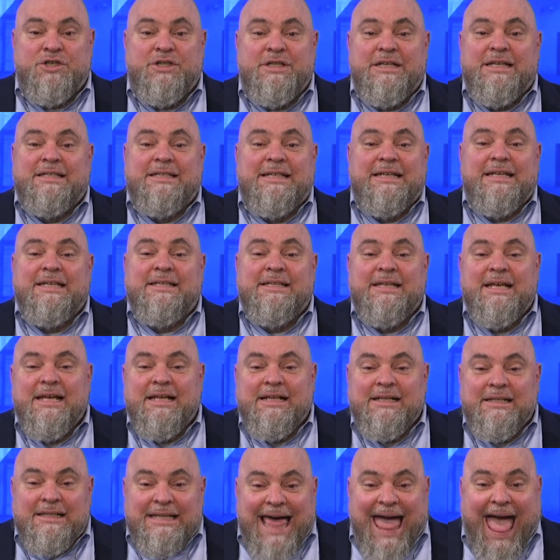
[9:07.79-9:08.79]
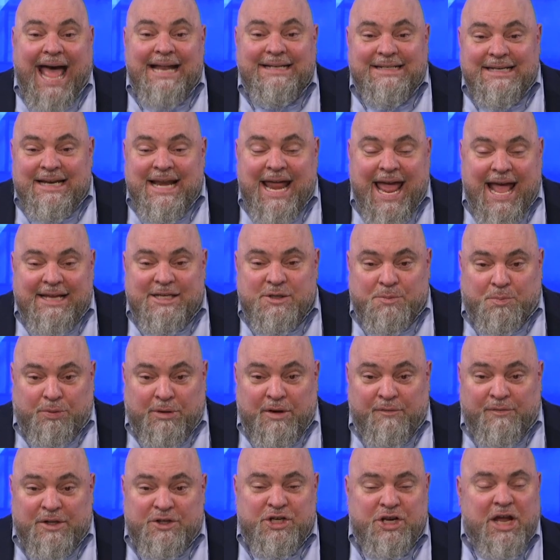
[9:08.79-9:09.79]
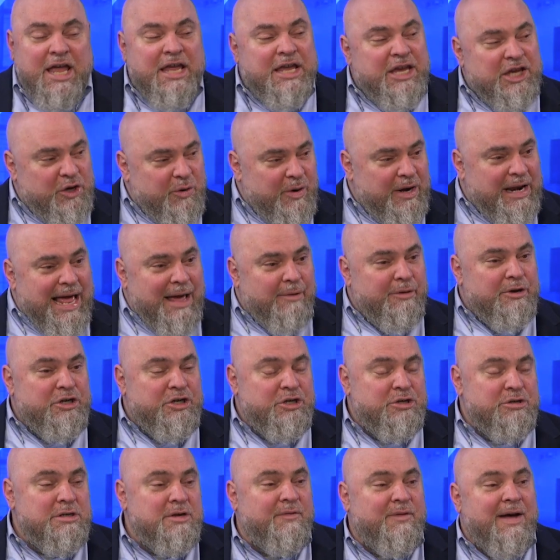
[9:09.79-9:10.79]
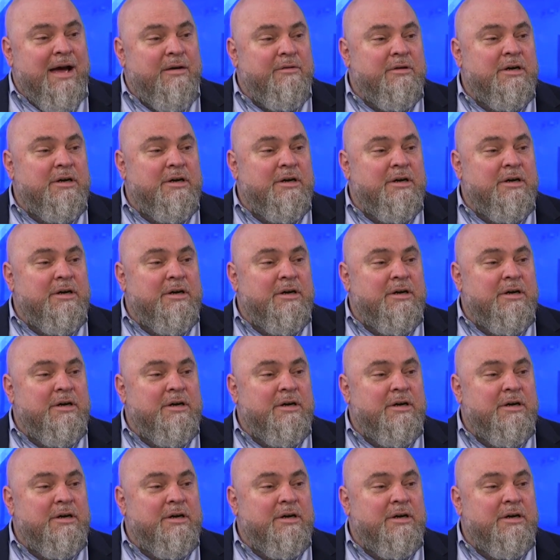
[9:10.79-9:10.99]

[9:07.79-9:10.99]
This is Latinx privilege. You know what I would do if I